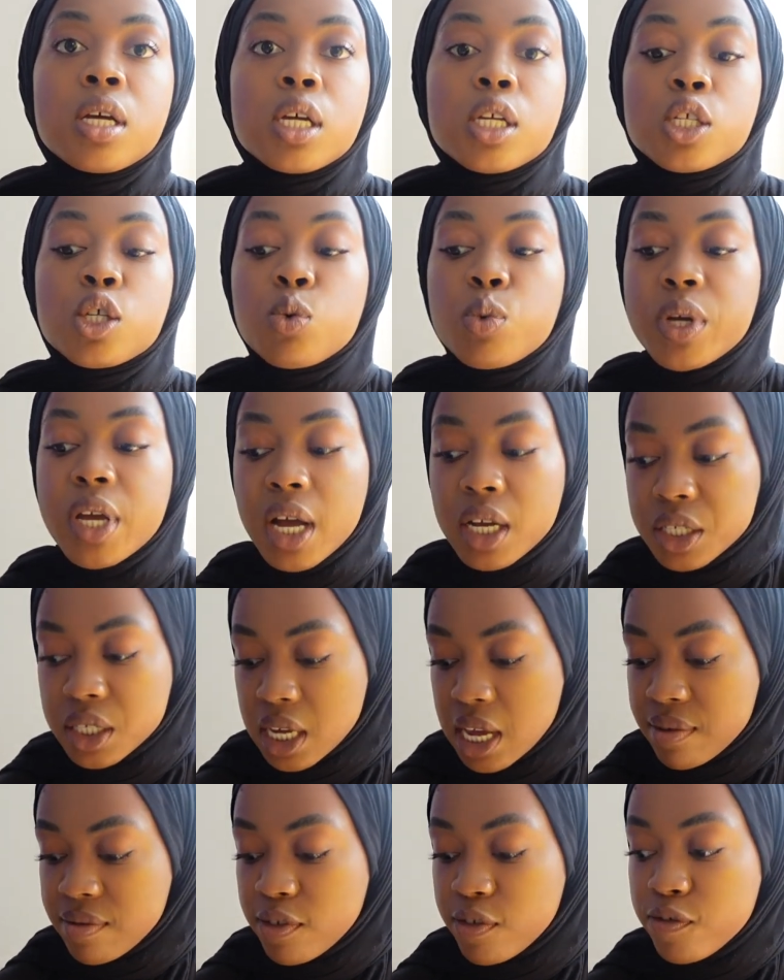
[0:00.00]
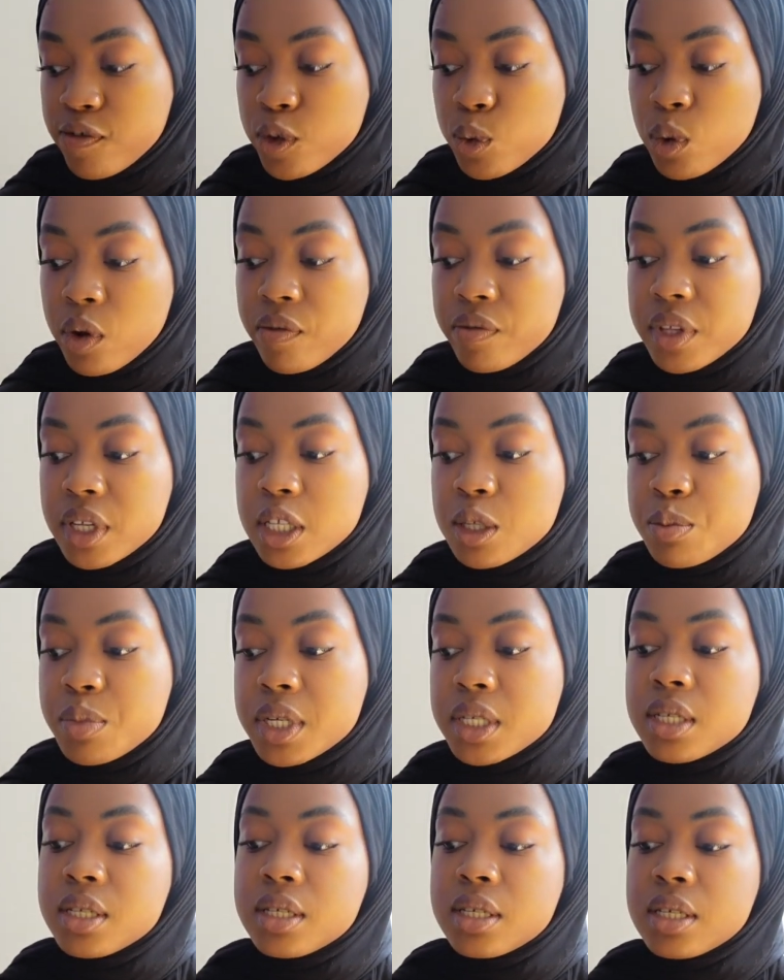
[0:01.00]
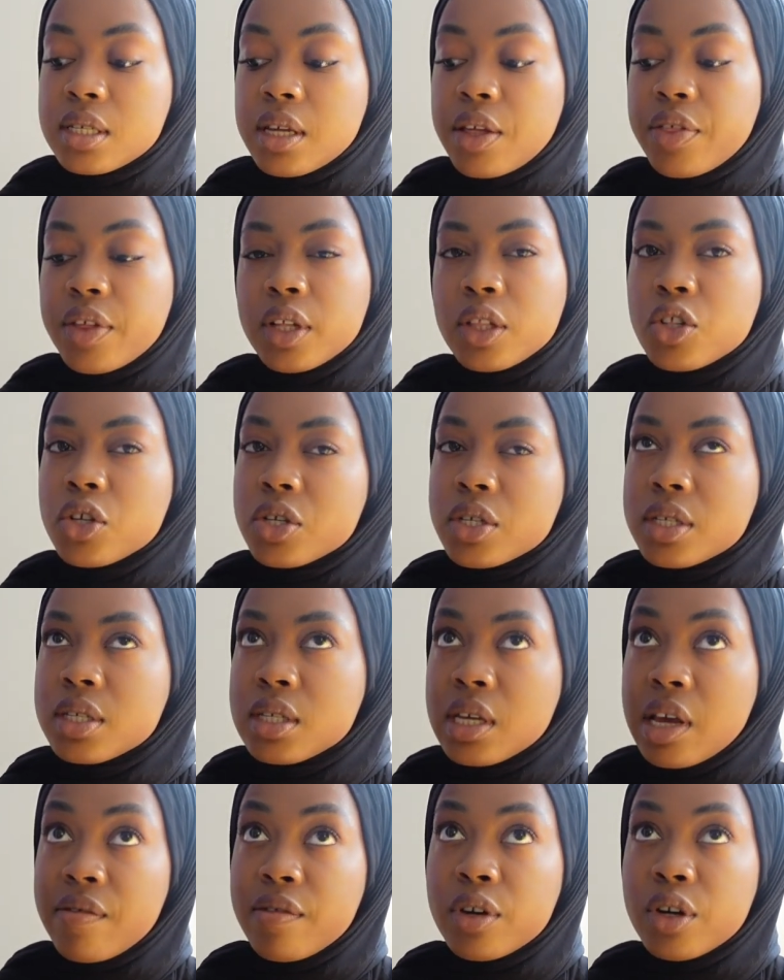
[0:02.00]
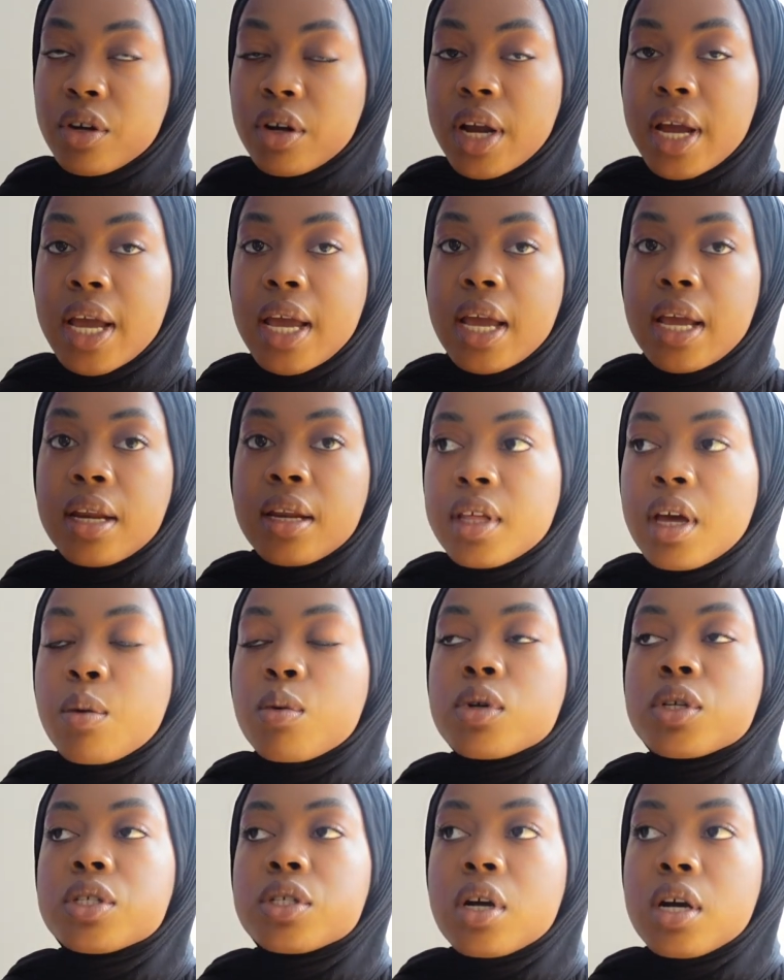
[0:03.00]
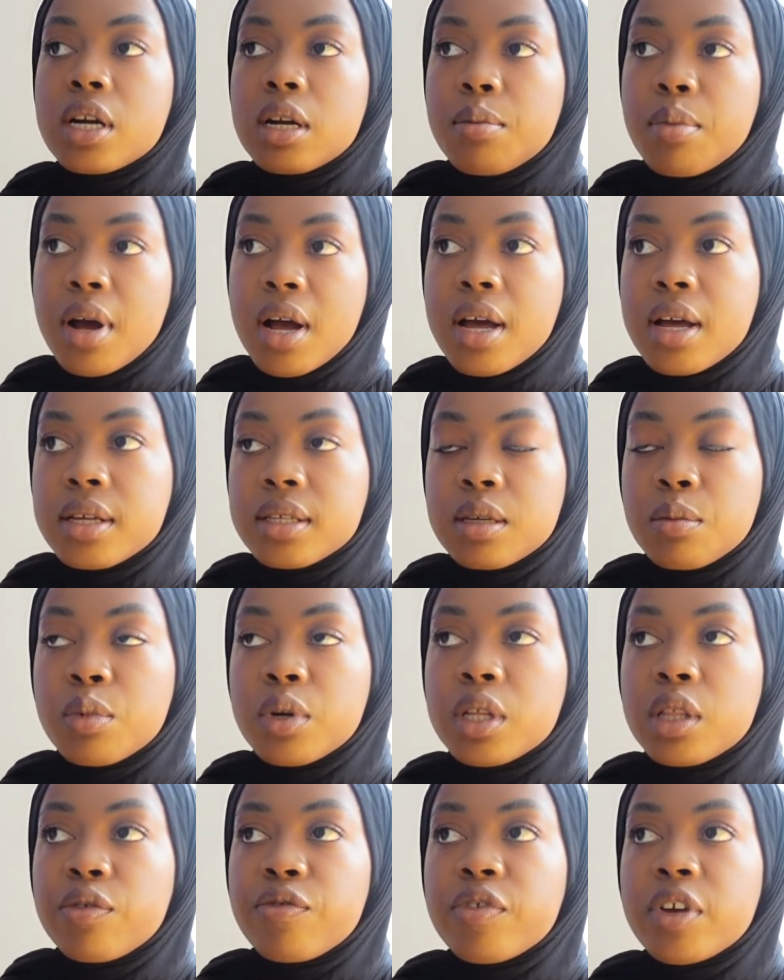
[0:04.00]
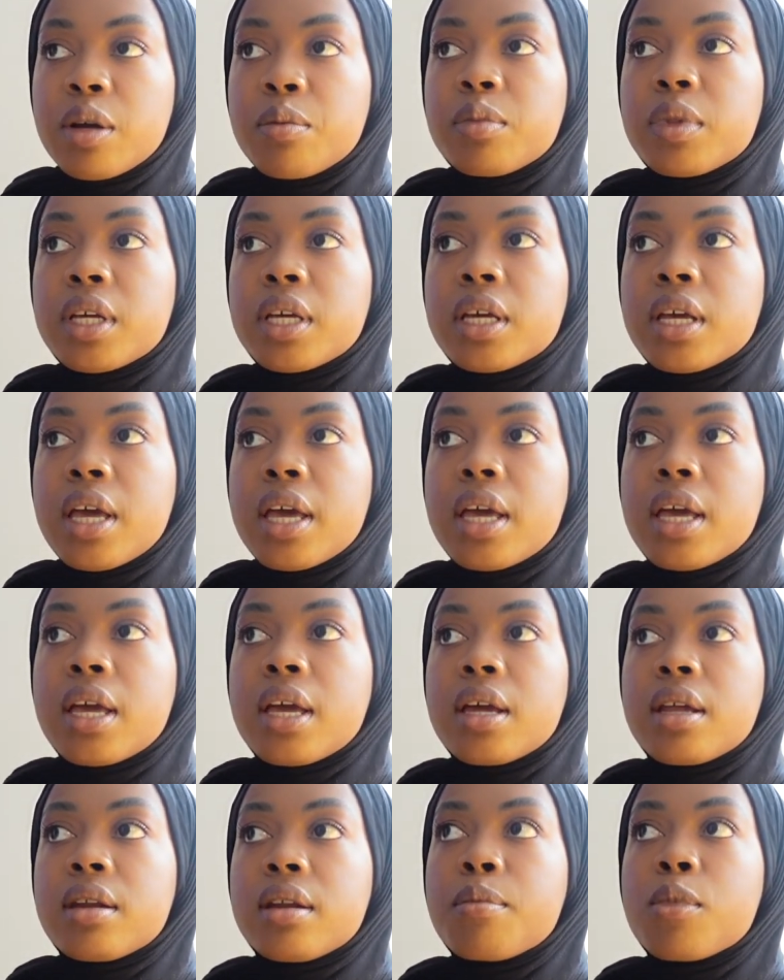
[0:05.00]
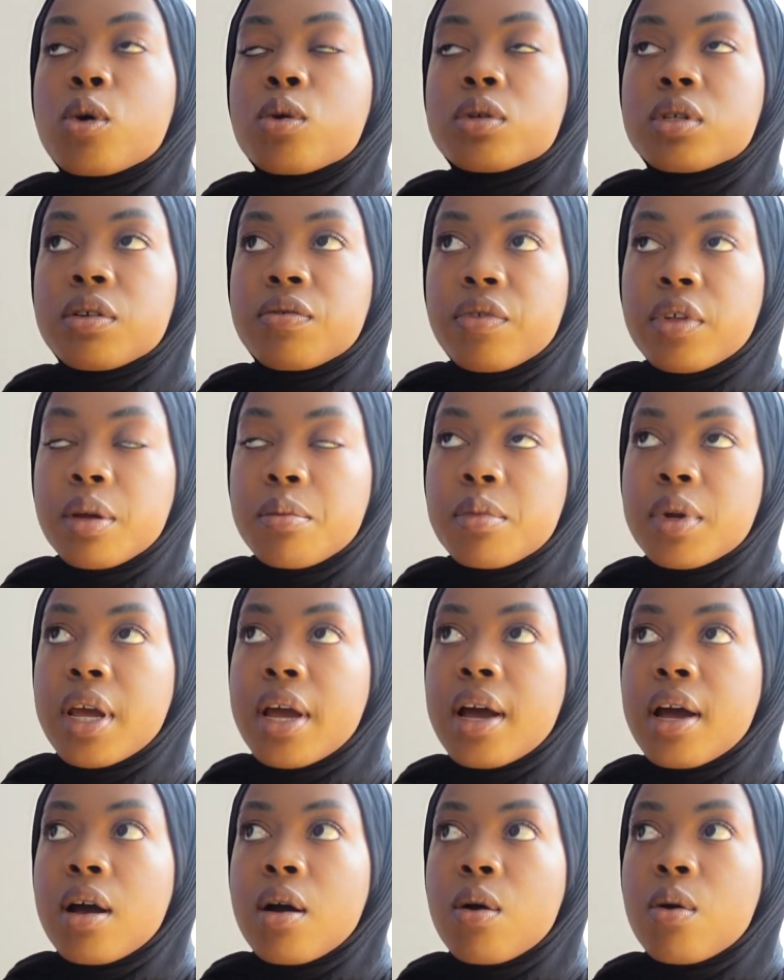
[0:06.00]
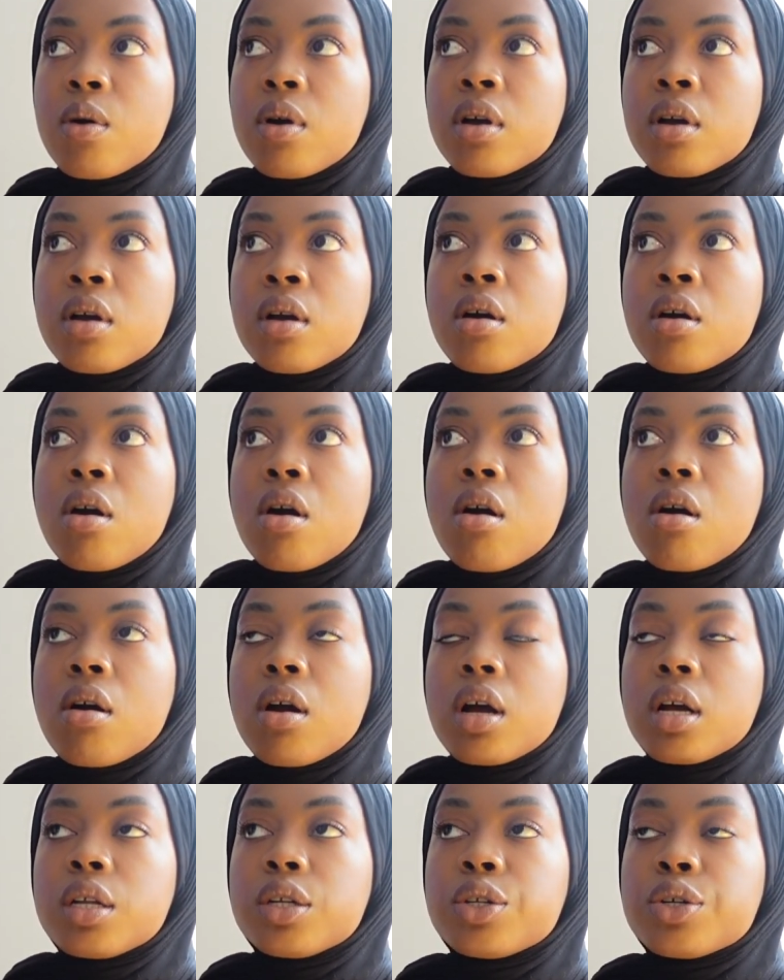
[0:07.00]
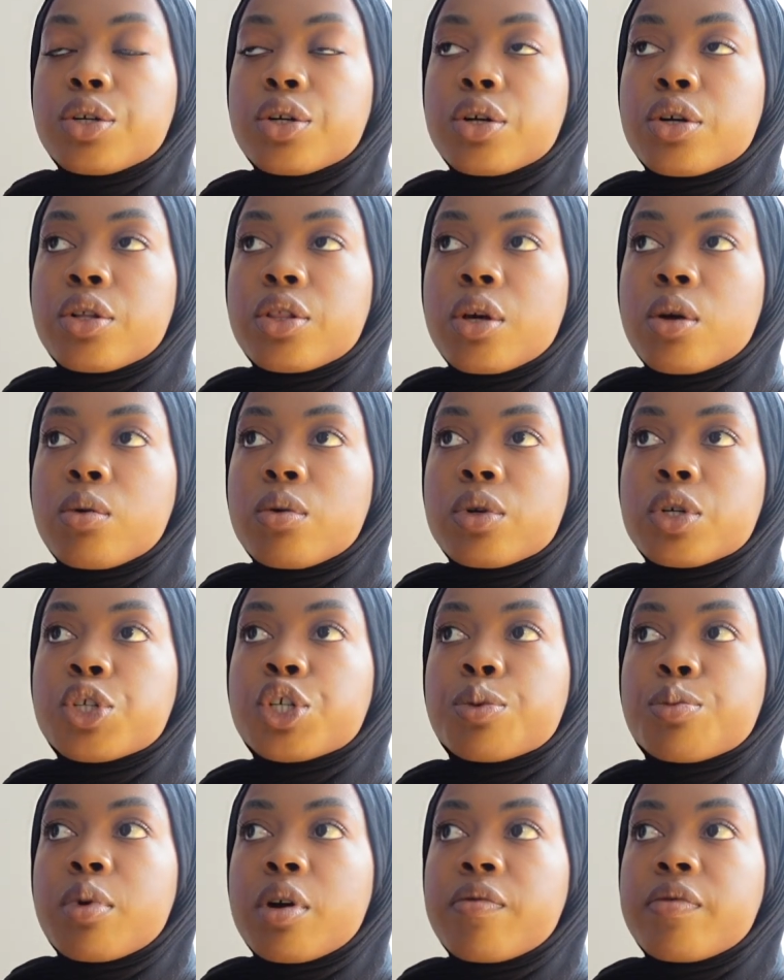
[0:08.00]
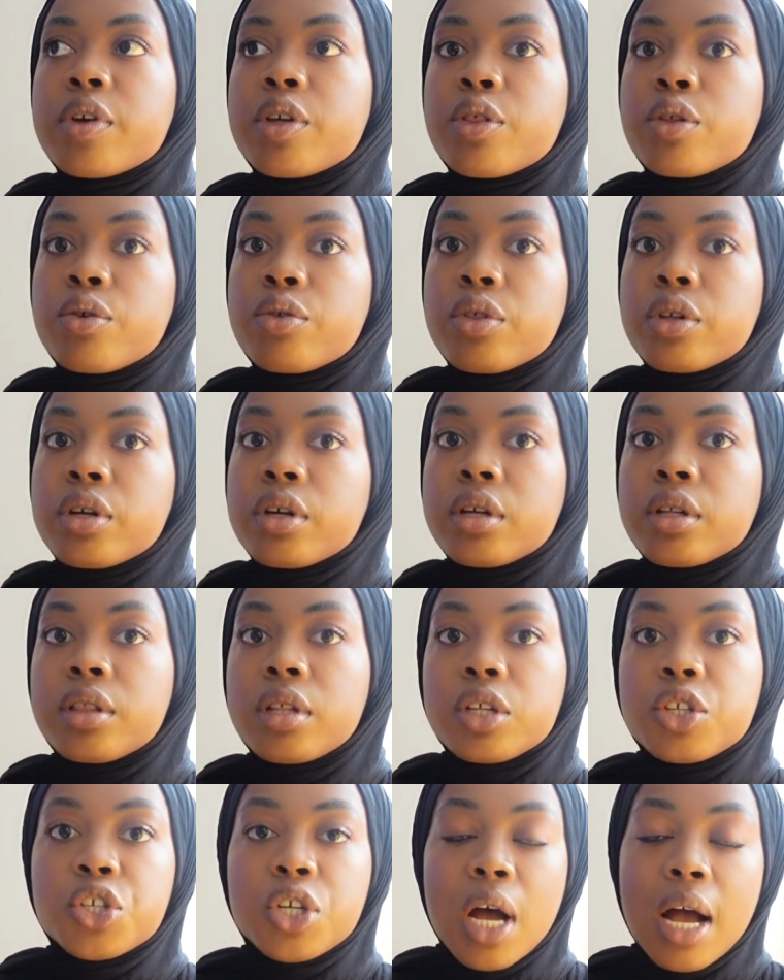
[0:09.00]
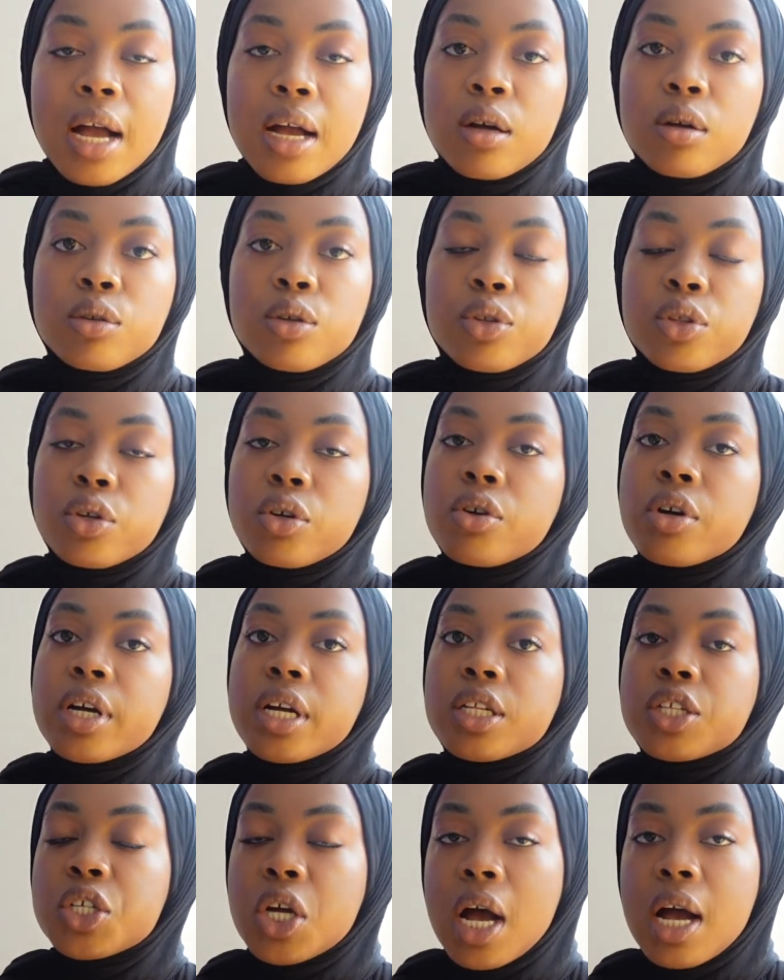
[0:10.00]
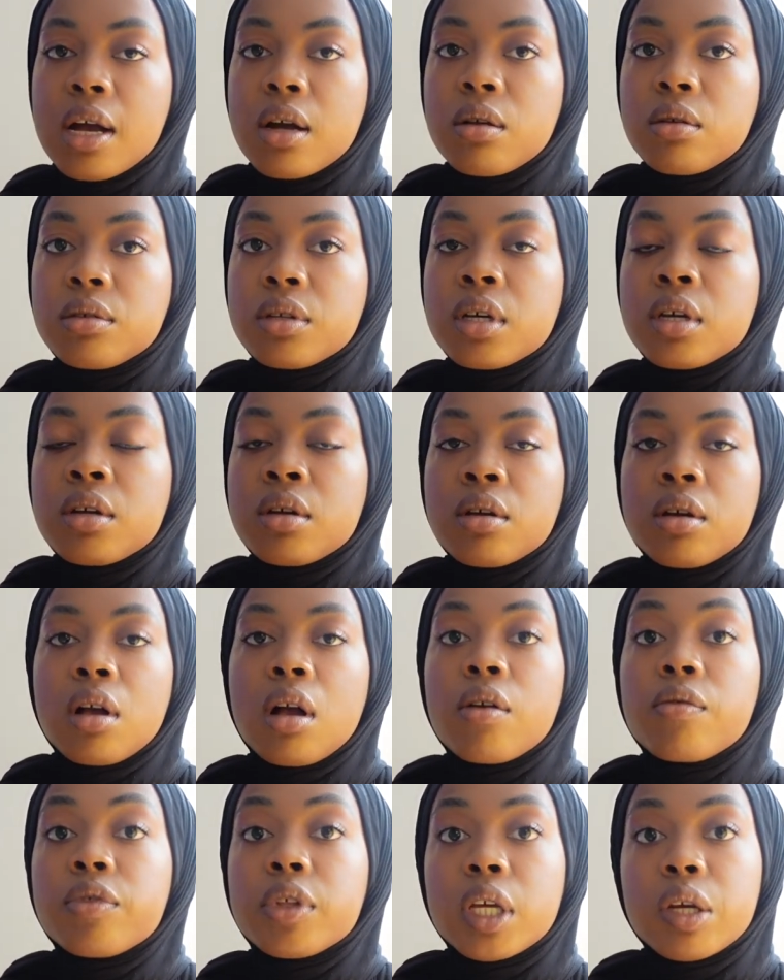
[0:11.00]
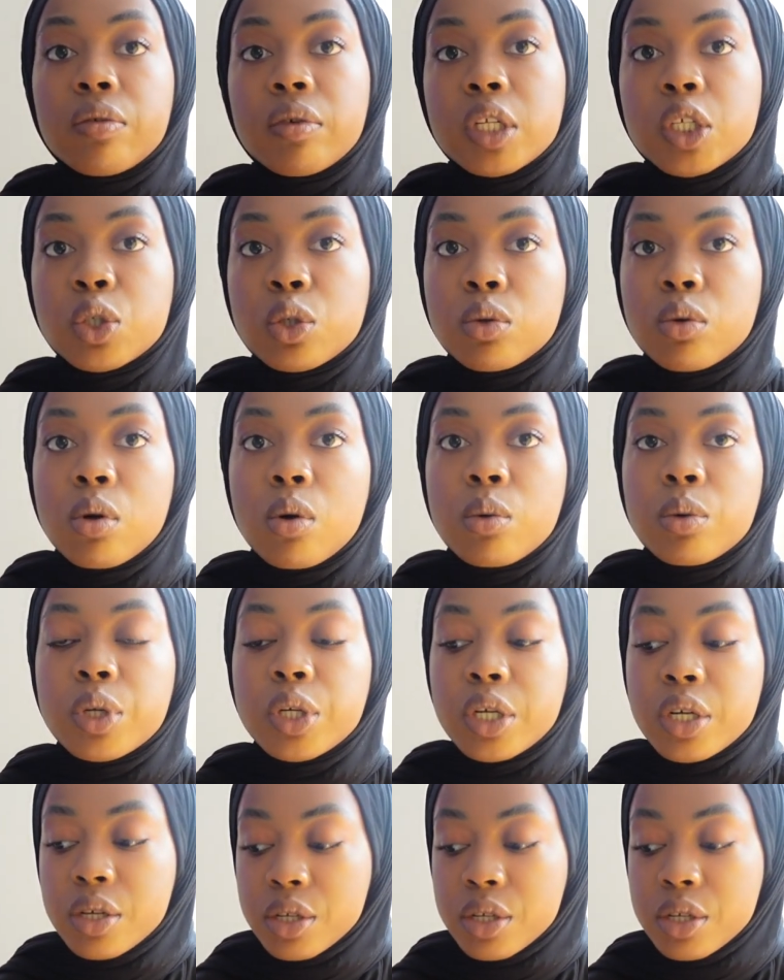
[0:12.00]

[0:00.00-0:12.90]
So we actually have a few of these businesses. I think there's 7 or 8 that were started by someone in the family, and most of them now are under the ownership of either the child or the grandchild of the original owner.